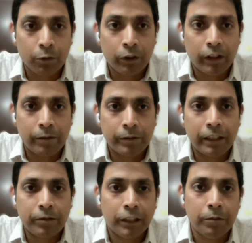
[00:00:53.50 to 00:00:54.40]
we could help
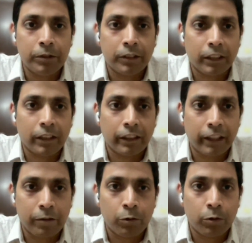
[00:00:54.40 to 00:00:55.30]
sales teams
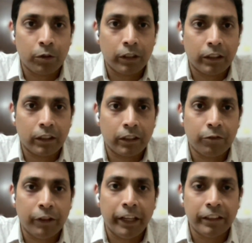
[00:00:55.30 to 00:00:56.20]
get more
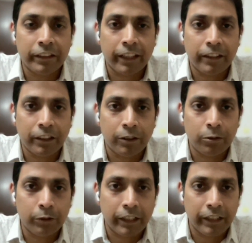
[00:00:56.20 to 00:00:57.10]
winning insights
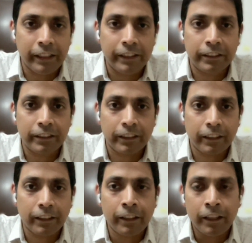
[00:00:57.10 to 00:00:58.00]
into their deals.
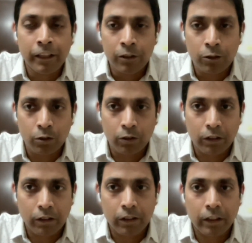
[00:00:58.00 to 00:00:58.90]

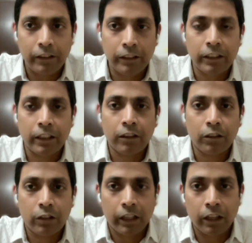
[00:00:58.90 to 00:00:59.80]
I'll just
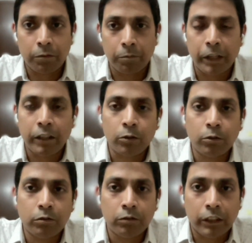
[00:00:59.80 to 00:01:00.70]
take a minute
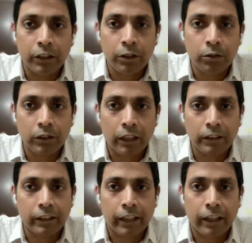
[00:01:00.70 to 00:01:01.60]
to introduce
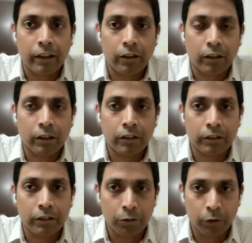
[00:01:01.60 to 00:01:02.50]
us and
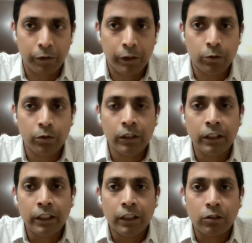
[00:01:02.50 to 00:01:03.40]
what we do.
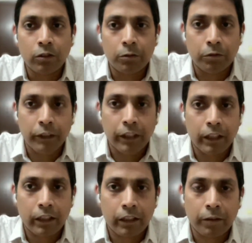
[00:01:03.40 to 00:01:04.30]
So we are